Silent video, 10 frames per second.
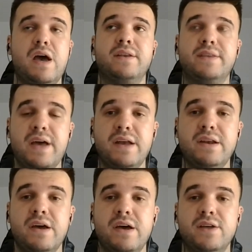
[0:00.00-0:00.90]
and
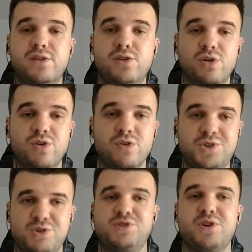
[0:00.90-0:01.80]
then
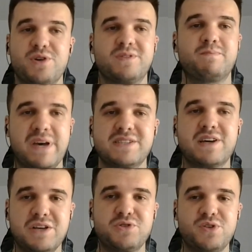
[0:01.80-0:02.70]
to choose your
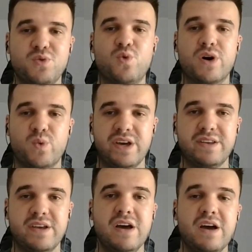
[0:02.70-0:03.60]
best country to work
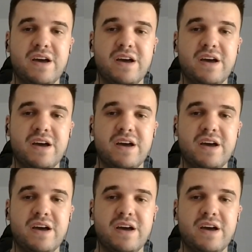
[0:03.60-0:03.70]
with.